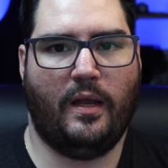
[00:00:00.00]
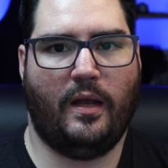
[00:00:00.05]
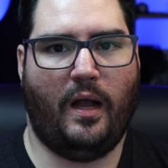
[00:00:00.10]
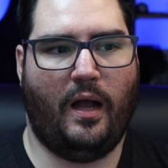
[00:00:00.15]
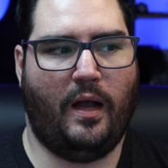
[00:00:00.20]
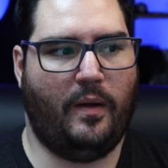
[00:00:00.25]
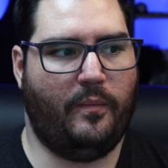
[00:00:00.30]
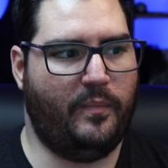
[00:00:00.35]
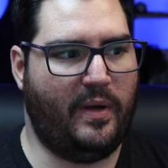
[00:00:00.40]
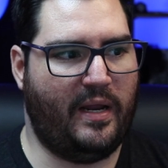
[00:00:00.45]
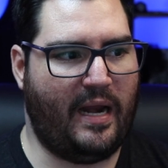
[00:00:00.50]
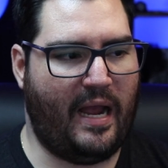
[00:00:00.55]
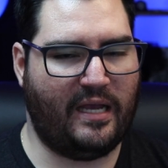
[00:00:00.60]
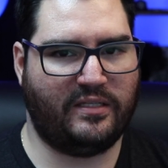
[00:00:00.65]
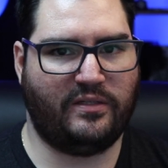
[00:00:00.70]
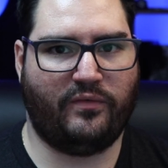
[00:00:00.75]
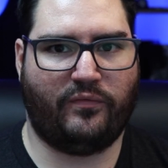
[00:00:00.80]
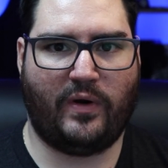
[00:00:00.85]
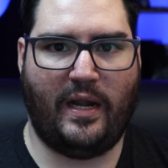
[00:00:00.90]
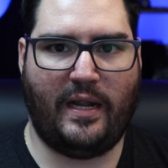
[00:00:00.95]
Um, but
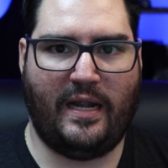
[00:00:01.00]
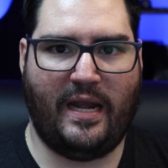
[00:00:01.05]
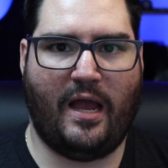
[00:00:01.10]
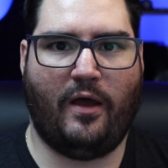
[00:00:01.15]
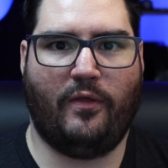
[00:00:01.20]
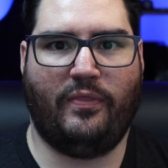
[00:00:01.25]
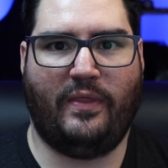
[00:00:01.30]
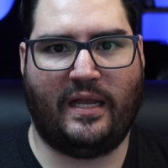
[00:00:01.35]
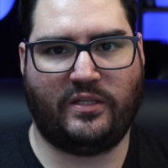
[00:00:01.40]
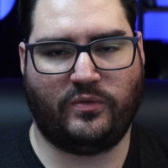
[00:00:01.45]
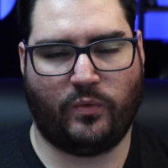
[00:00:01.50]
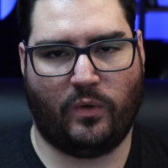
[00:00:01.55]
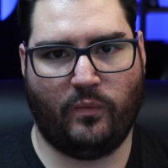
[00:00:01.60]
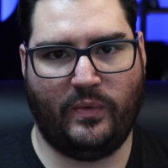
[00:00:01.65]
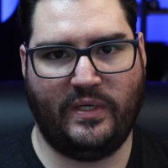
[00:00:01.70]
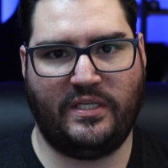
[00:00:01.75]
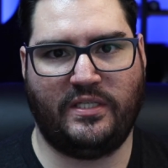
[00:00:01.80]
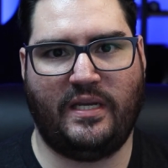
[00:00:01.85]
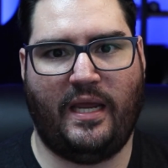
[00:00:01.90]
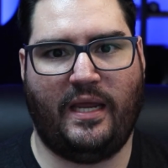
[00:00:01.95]
as of right now, that's where
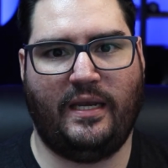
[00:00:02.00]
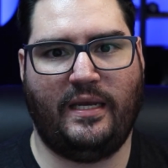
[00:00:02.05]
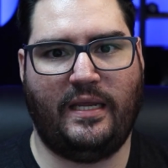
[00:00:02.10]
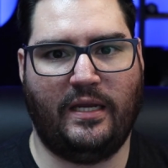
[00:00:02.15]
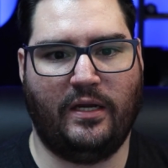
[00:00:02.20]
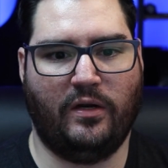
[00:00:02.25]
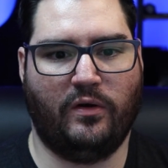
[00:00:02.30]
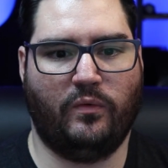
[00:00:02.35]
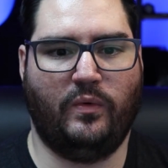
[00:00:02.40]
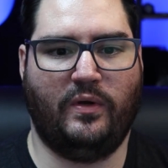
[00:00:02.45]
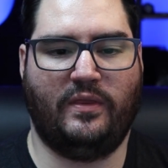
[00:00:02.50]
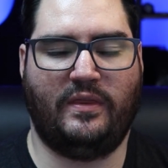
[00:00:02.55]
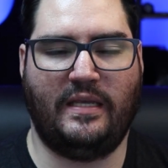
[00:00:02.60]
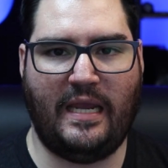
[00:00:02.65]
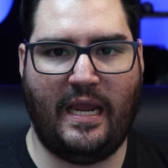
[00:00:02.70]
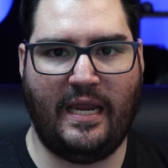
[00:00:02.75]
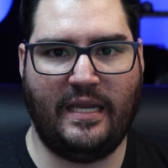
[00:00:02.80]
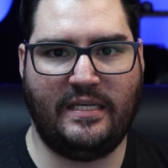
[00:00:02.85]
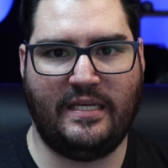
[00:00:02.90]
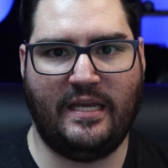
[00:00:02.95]
we stand here with
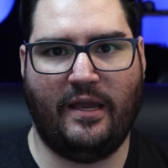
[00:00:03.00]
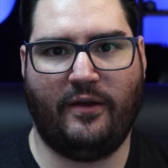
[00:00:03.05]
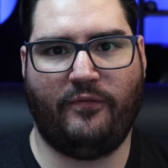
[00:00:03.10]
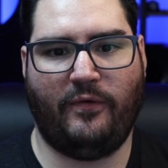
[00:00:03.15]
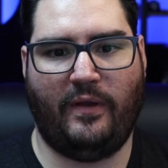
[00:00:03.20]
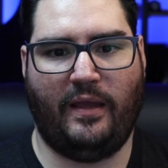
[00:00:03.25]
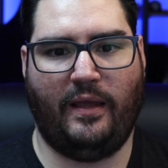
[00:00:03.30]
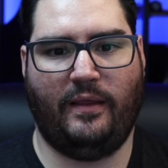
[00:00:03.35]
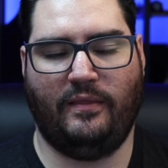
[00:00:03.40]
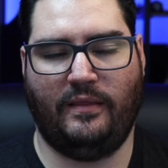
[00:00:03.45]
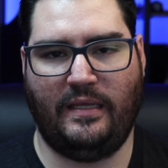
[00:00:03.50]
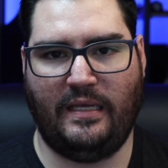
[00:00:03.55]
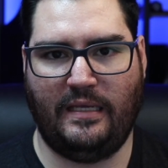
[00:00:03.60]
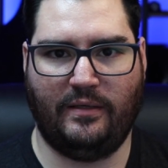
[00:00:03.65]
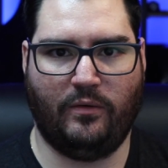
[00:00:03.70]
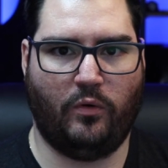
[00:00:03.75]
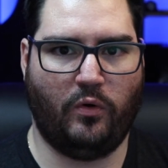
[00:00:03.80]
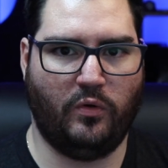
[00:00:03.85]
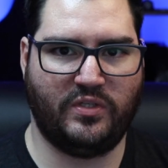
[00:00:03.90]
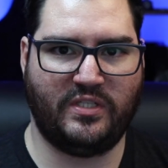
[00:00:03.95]
the ATF and
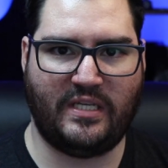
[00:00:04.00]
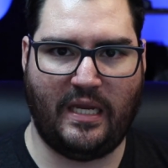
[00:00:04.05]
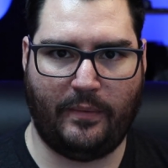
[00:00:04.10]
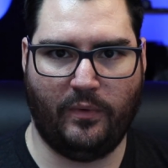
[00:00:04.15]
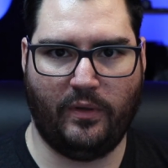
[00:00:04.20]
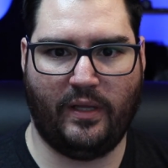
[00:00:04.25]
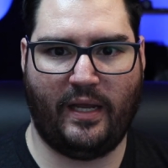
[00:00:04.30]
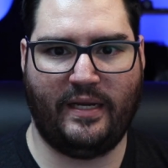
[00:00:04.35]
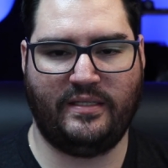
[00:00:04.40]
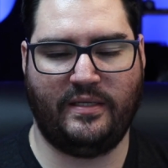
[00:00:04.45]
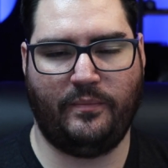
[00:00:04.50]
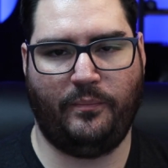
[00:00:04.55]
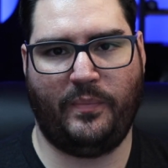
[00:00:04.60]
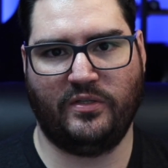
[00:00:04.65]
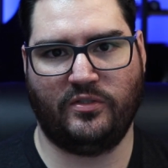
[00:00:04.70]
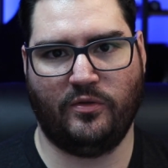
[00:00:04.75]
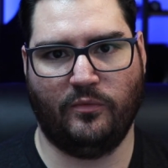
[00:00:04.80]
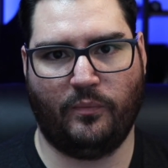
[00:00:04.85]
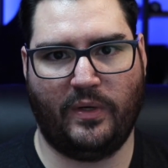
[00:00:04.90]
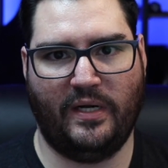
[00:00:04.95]
the whole stabilizing
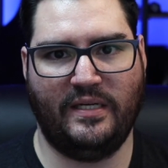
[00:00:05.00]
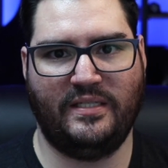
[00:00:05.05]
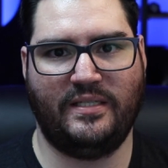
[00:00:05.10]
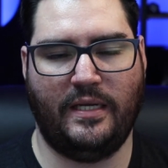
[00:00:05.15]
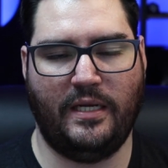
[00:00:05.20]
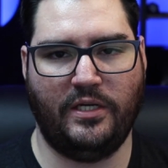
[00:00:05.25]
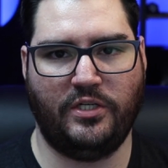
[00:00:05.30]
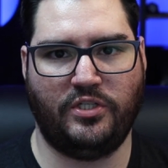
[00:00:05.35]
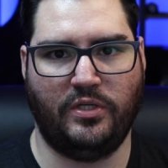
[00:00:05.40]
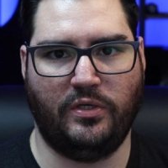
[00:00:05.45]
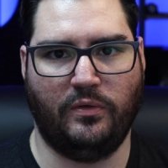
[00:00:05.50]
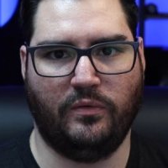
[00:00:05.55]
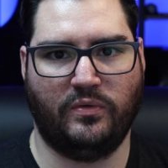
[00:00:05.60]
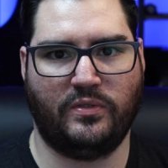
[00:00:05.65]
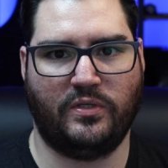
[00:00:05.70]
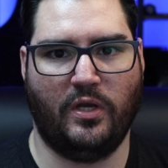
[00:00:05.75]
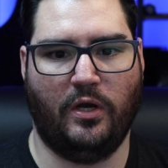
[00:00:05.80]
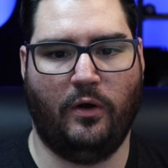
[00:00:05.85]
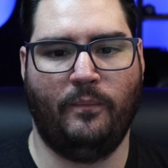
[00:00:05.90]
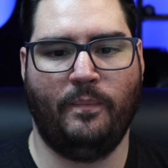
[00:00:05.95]
pistol brace issue.
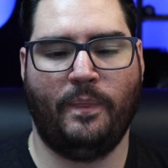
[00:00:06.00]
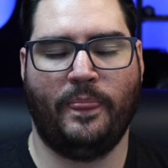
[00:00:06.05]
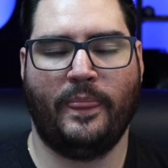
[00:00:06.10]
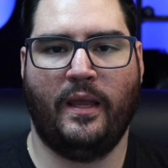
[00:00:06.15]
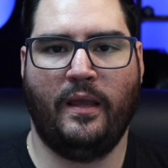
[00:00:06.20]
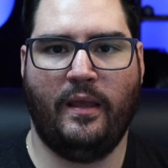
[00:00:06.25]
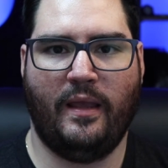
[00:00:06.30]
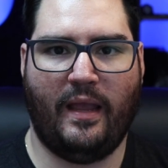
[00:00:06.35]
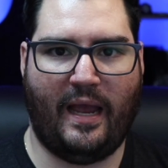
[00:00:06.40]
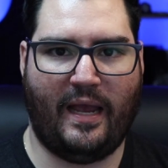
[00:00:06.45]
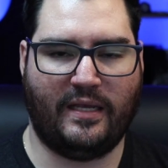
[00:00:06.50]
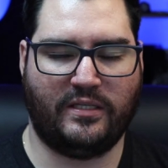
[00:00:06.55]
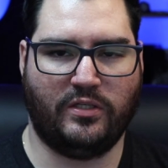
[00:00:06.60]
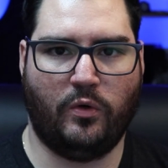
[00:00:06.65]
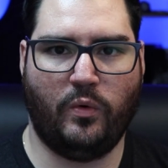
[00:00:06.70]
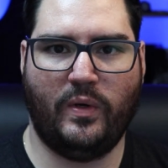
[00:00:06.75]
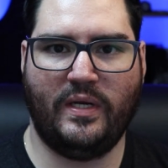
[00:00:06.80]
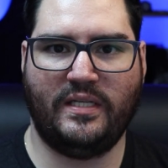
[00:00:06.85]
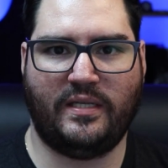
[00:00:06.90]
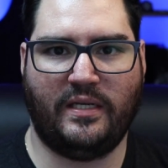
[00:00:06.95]
So, as
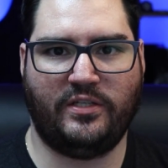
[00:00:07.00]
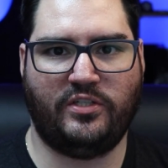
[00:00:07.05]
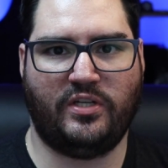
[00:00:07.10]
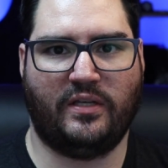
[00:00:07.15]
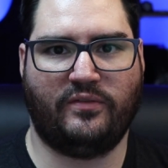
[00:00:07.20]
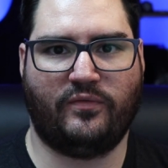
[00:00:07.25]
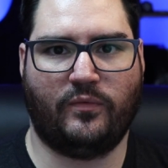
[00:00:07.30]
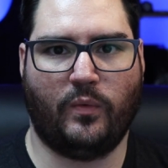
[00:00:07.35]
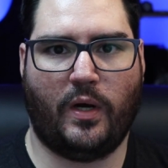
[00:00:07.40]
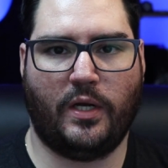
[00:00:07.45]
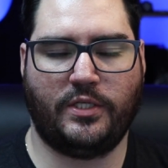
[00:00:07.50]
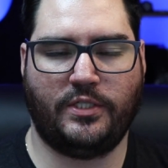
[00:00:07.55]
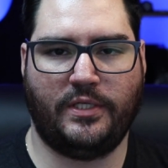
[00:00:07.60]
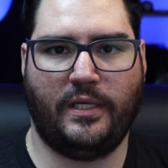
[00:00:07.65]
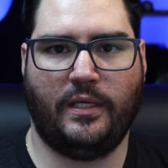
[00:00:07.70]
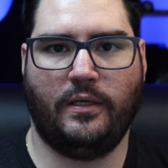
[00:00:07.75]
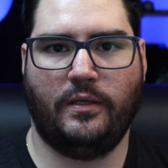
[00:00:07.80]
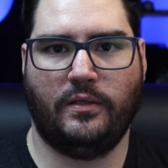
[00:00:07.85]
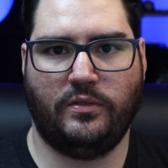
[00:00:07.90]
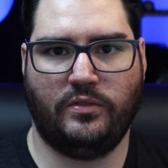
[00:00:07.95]
always, thanks you guys for
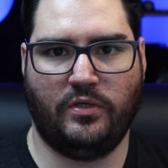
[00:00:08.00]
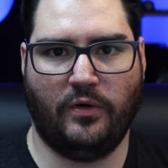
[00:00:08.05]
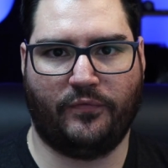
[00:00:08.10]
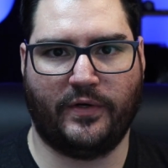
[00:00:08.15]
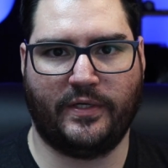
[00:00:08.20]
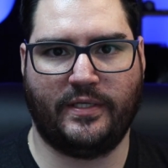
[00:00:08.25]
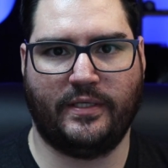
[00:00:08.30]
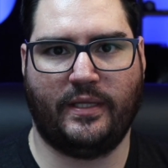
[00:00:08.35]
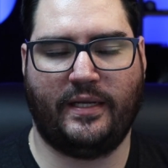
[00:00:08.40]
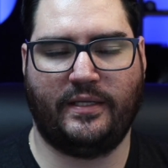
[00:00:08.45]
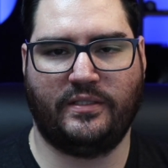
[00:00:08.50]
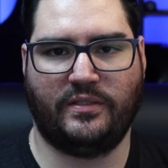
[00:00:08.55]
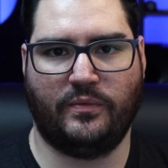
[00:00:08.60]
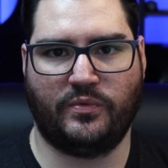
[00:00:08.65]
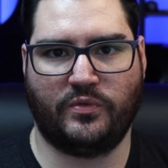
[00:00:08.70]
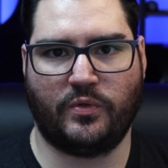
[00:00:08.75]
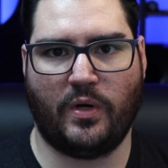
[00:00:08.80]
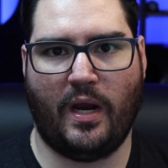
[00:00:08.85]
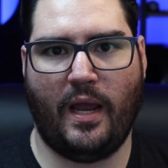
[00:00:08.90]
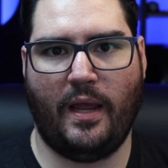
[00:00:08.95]
watching. Don't forget to like,
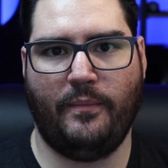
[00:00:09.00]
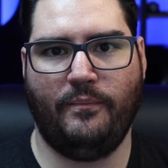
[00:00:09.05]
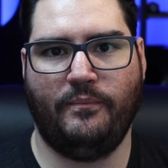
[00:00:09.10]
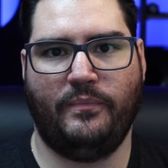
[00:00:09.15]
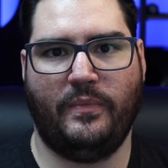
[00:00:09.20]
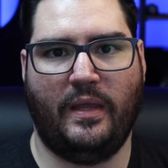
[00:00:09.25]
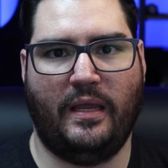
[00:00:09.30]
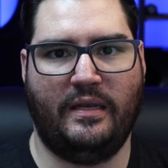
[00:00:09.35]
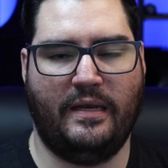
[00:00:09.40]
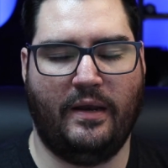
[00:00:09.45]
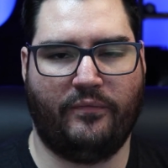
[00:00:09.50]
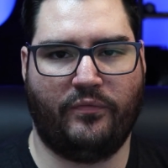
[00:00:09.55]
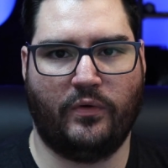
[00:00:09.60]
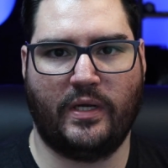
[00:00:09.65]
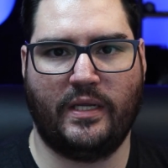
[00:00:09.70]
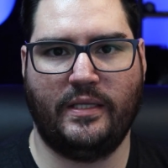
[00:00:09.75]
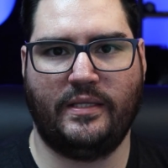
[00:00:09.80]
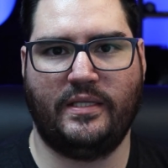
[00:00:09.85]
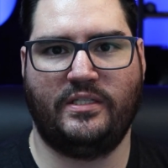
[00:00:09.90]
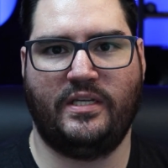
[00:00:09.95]
subscribe, and never
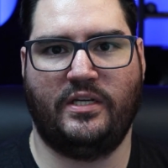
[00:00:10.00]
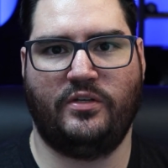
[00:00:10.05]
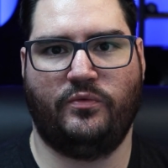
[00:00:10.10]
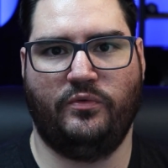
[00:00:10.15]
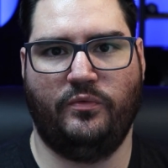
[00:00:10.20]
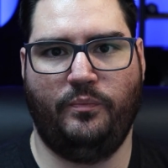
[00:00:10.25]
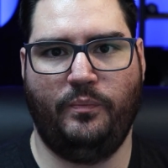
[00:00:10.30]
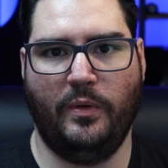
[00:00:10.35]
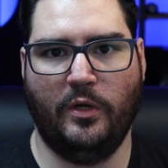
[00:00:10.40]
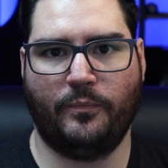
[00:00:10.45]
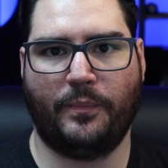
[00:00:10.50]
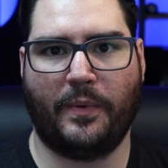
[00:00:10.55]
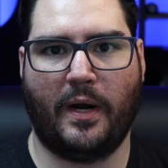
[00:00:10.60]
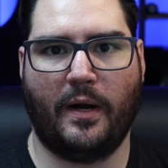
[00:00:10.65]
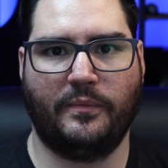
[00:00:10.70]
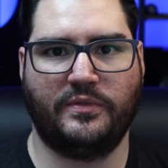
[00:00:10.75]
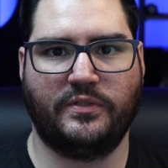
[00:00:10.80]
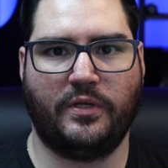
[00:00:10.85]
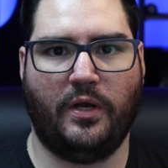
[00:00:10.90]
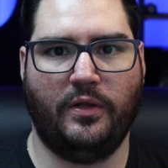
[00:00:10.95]
forget this nation's built
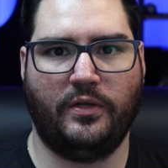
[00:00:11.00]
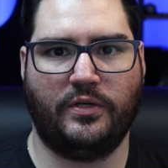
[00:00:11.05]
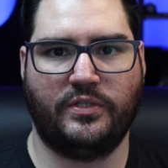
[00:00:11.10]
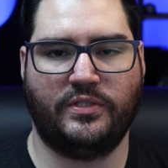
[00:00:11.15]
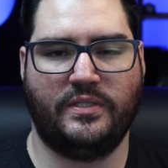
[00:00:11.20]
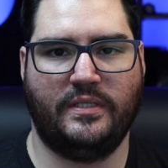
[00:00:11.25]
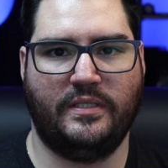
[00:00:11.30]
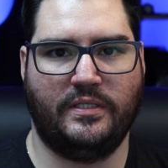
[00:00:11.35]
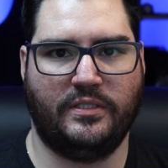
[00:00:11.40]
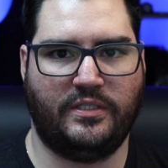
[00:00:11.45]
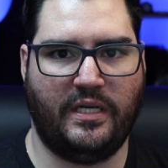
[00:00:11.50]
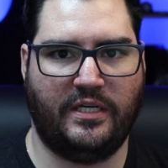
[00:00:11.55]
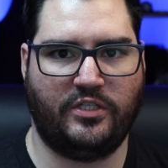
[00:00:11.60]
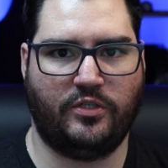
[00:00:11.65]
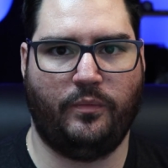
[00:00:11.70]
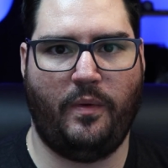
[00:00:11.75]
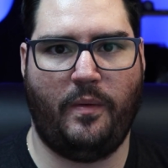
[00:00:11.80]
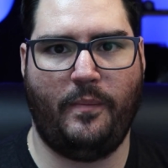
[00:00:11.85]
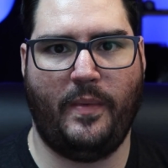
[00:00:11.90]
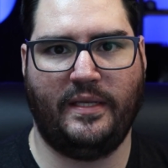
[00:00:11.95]
bomb scholars and this
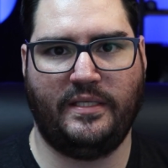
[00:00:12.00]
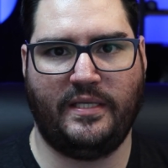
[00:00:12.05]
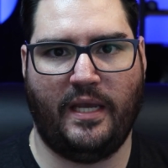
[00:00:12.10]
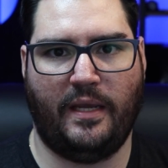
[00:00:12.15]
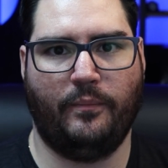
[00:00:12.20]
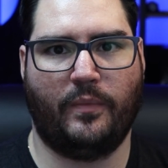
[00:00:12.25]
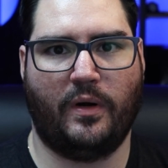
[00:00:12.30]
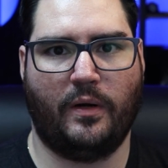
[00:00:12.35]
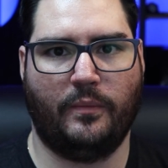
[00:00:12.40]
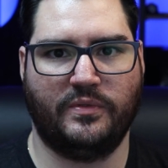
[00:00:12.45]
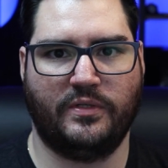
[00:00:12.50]
nation will maintain bomb